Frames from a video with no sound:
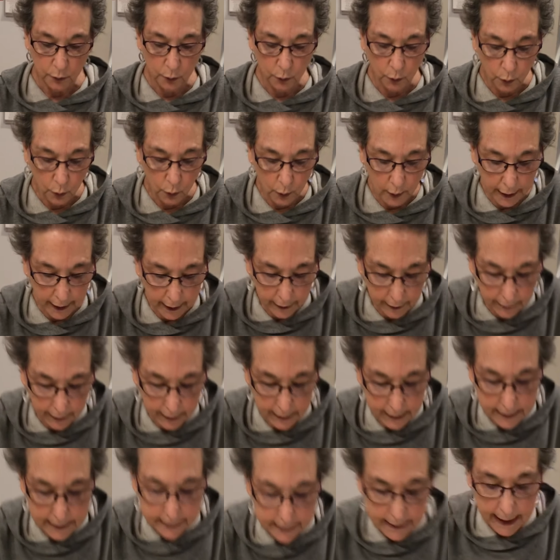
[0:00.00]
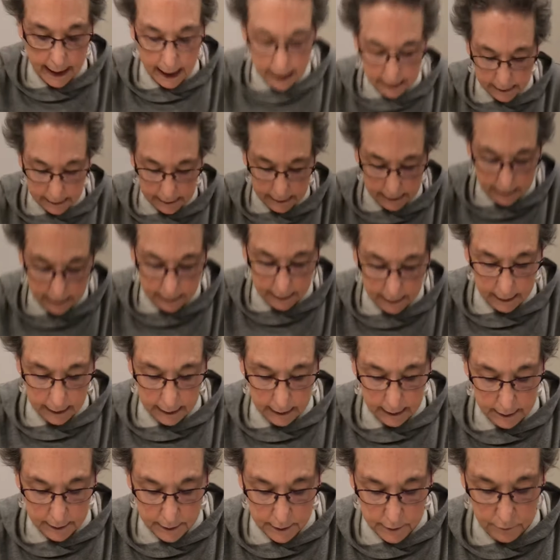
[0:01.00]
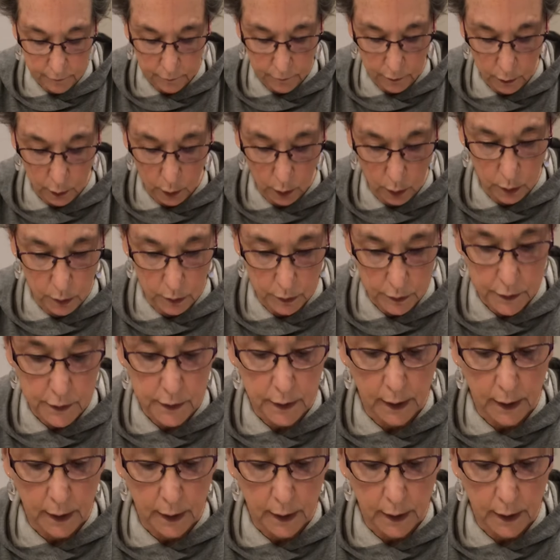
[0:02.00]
where exactly these folds